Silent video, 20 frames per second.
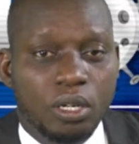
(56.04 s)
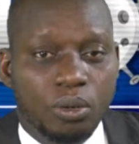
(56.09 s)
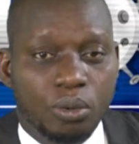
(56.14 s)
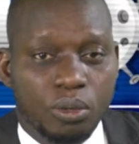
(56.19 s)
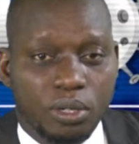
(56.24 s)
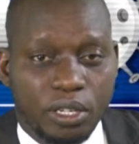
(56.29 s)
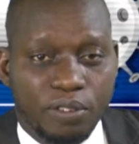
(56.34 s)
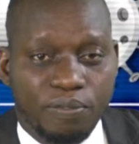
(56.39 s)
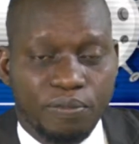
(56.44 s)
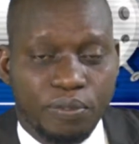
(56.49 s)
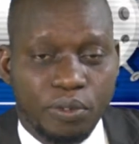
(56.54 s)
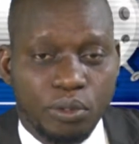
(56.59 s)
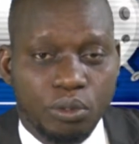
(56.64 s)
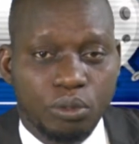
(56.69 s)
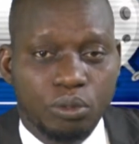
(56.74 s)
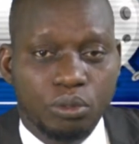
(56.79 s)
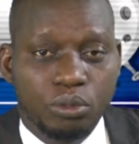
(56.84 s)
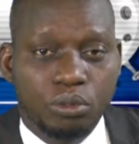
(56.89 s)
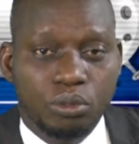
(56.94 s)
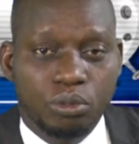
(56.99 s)
with a
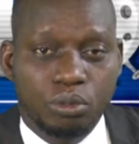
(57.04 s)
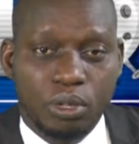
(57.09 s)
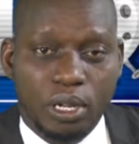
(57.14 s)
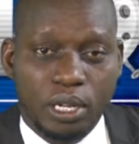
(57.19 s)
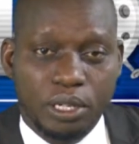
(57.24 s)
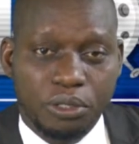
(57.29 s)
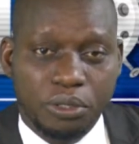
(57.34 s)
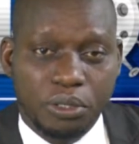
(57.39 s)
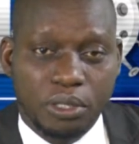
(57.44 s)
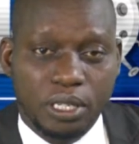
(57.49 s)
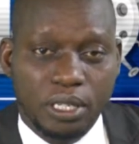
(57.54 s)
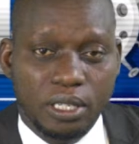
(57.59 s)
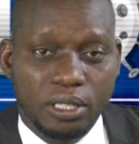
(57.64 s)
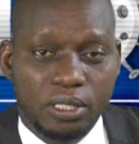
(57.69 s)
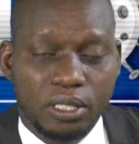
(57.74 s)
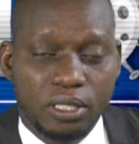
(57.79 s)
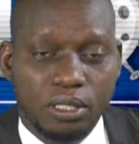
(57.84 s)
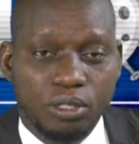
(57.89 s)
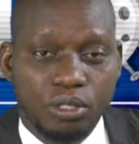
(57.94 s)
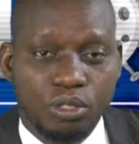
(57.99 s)
view to
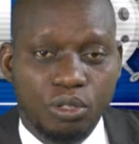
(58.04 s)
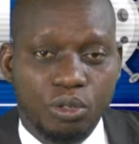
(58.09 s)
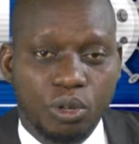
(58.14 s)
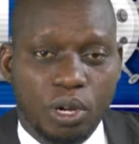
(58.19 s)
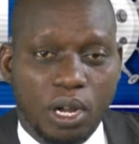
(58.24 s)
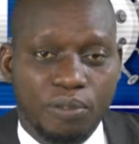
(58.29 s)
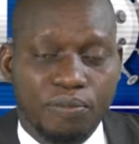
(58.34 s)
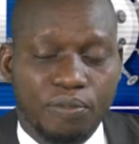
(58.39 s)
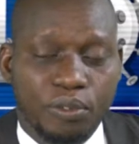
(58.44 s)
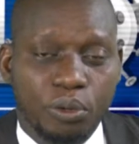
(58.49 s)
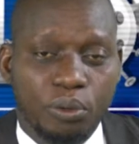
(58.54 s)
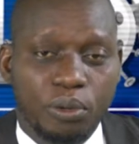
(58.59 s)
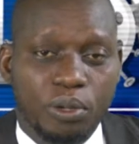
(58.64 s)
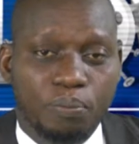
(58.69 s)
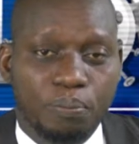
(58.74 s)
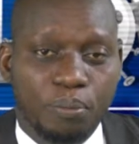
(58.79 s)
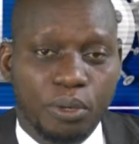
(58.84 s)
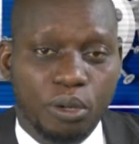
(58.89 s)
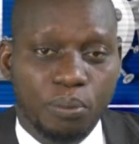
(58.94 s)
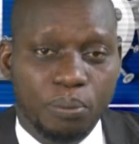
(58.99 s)
educating you, our
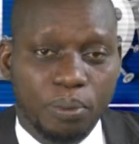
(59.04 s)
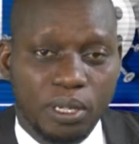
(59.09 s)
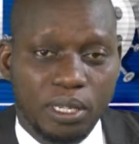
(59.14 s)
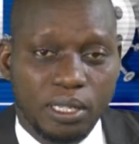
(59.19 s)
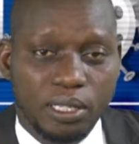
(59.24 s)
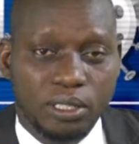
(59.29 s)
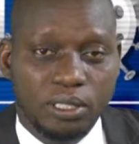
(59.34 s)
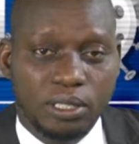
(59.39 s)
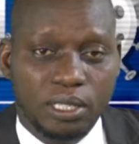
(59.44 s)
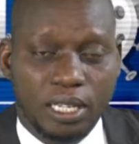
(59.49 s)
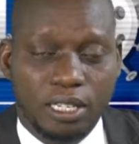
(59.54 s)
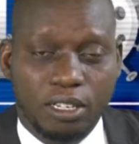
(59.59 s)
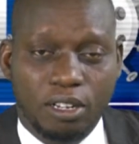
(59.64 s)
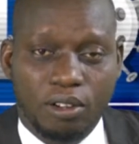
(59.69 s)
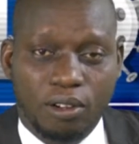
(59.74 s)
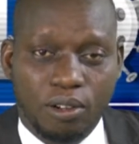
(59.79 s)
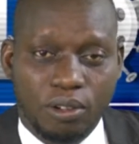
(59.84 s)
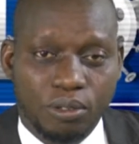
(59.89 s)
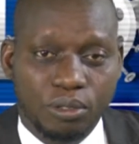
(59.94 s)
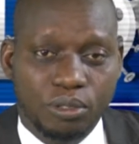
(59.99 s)
viewing populace, and
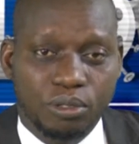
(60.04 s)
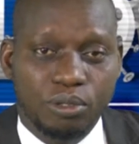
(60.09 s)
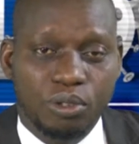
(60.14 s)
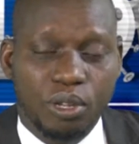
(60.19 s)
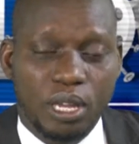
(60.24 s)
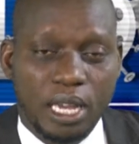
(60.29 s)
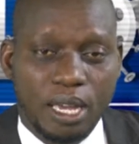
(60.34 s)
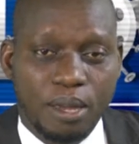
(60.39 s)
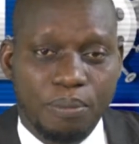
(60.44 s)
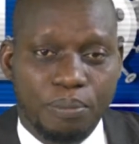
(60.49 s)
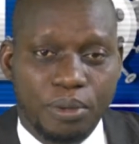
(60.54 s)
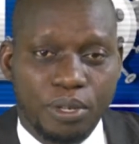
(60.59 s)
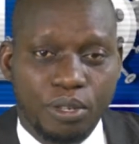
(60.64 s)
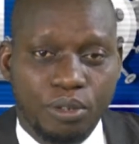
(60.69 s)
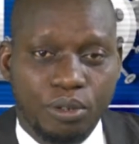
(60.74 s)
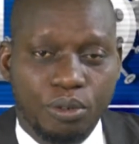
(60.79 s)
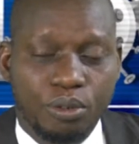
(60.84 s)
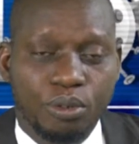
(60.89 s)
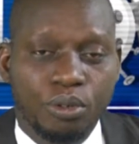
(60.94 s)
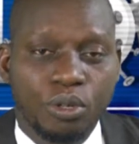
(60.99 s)
also helping
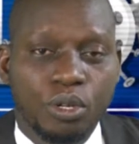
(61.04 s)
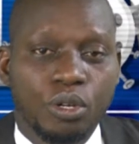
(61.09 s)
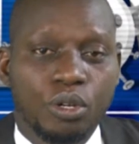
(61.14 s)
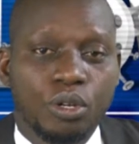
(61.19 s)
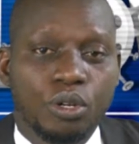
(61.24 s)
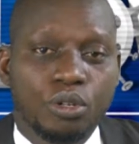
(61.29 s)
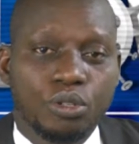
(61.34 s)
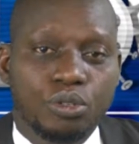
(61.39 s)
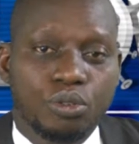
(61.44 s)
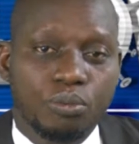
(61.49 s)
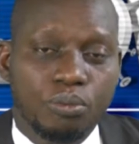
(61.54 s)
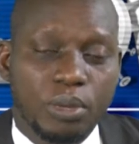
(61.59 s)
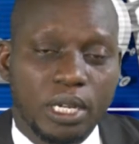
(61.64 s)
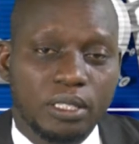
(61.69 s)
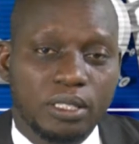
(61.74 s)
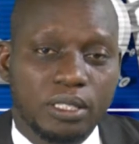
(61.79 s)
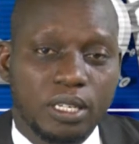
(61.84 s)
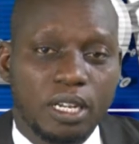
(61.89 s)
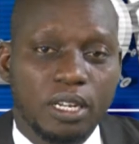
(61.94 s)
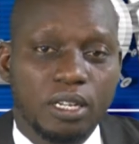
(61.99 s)
you to
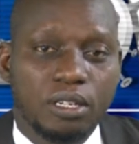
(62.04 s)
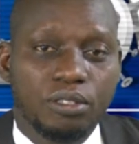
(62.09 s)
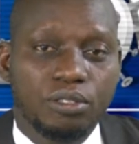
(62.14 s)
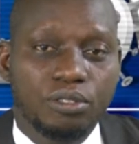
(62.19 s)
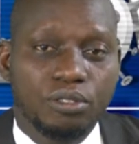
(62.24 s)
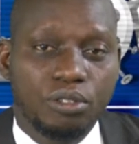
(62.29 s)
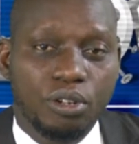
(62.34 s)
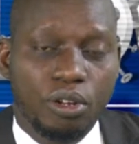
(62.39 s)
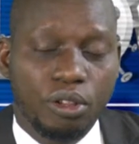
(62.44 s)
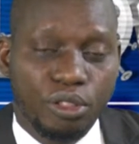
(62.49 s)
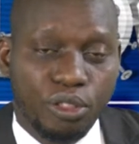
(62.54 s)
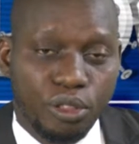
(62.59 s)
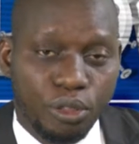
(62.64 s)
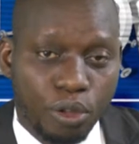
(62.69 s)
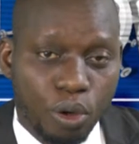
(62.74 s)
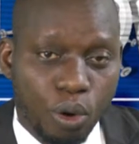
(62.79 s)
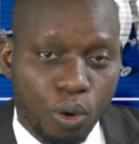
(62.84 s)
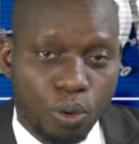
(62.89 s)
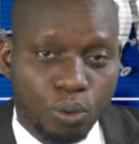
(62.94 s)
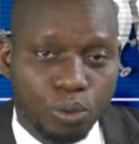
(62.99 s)
maintain
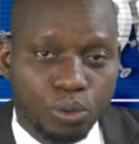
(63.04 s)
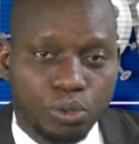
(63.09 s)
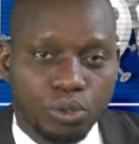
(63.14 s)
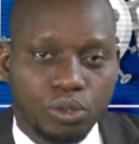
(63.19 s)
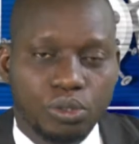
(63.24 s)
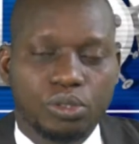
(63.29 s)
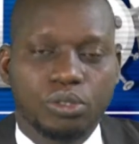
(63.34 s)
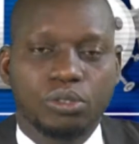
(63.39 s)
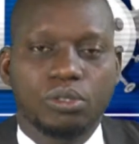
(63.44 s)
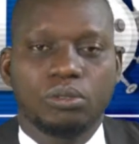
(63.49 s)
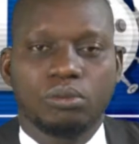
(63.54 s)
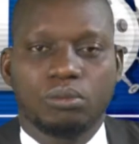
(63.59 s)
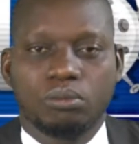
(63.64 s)
those